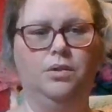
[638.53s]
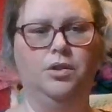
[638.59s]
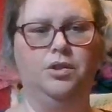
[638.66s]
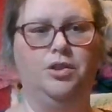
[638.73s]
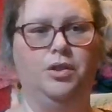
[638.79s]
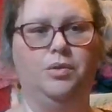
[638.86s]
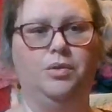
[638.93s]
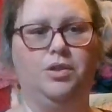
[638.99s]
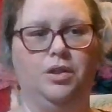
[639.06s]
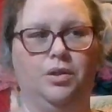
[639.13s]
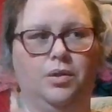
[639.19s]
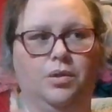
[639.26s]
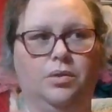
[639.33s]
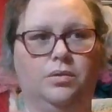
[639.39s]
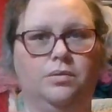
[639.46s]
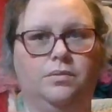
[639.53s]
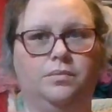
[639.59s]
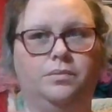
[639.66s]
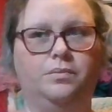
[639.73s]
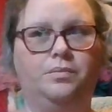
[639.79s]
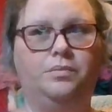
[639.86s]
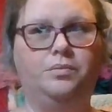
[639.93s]
due to
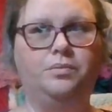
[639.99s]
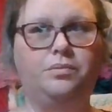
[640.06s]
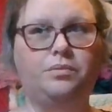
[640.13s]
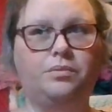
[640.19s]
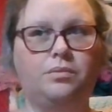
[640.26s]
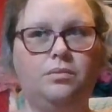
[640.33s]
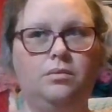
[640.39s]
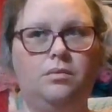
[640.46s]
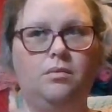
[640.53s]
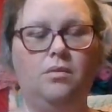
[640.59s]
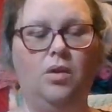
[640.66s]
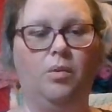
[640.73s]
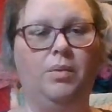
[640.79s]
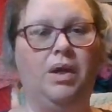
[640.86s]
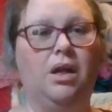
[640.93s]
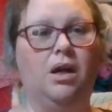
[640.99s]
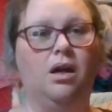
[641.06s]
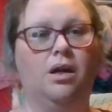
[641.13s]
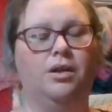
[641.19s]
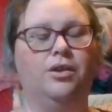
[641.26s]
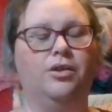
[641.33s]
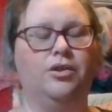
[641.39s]
me not
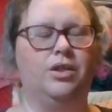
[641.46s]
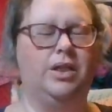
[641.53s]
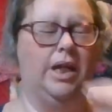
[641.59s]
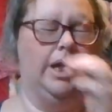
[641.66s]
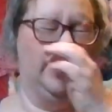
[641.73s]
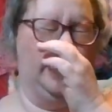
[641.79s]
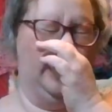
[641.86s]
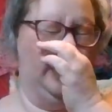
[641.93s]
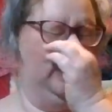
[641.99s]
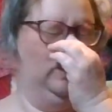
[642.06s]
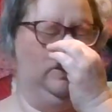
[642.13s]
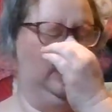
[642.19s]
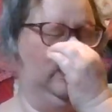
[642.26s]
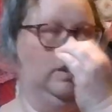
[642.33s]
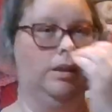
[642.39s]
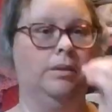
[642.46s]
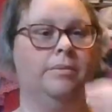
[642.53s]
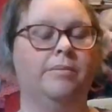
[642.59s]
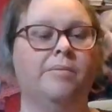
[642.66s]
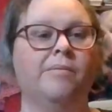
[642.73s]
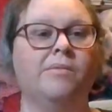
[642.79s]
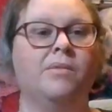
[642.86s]
understanding
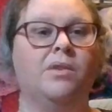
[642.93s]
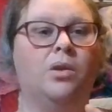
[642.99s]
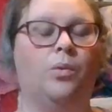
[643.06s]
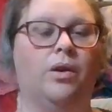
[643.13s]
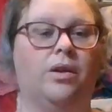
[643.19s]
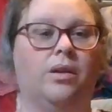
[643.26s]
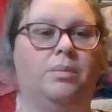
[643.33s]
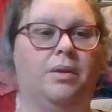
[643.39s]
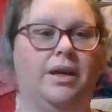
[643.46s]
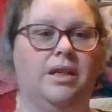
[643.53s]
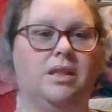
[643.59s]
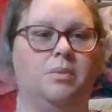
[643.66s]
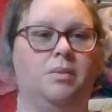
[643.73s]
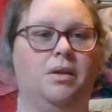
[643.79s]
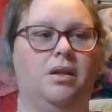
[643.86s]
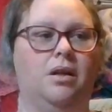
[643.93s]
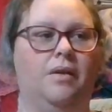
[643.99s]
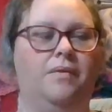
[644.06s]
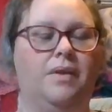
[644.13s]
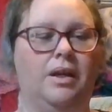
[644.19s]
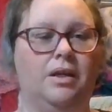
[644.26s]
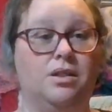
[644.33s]
where the placement of
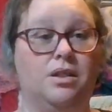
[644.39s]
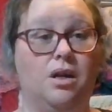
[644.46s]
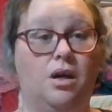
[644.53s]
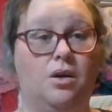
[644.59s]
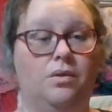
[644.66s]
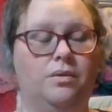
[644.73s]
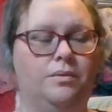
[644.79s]
things go.